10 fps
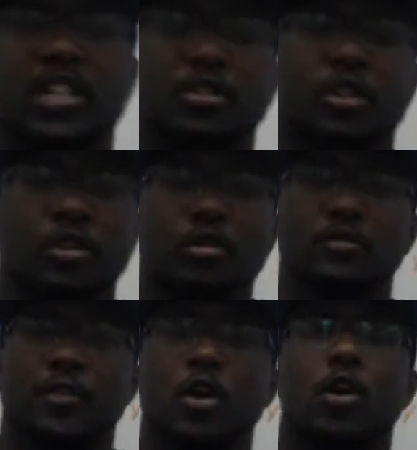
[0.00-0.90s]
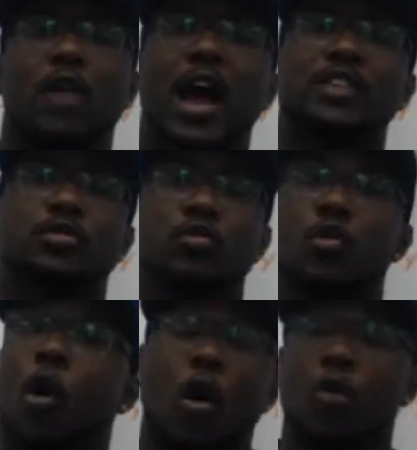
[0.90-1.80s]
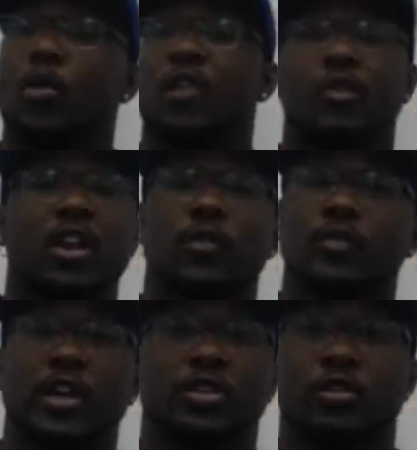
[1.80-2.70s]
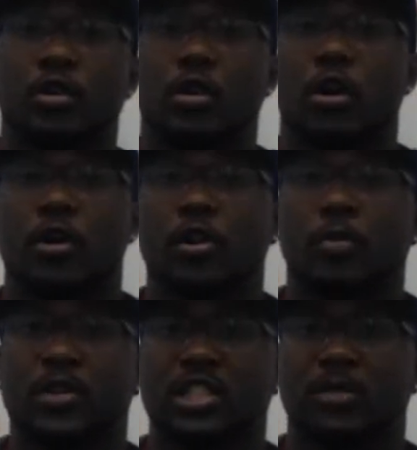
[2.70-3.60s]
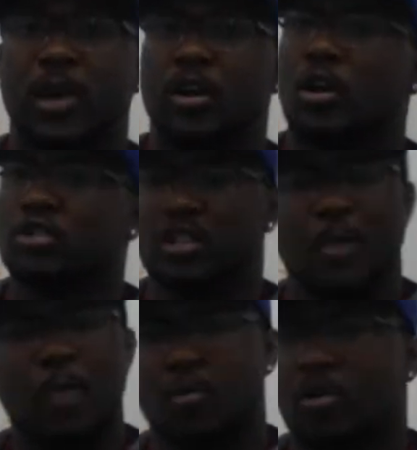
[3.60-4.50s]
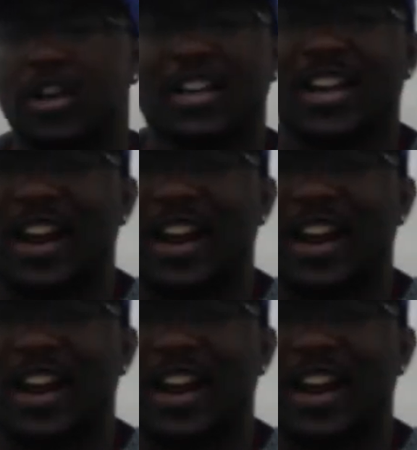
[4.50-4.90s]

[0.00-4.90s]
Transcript: you can use for your own high school or whatever level that you're participating on, semi-pro, anything in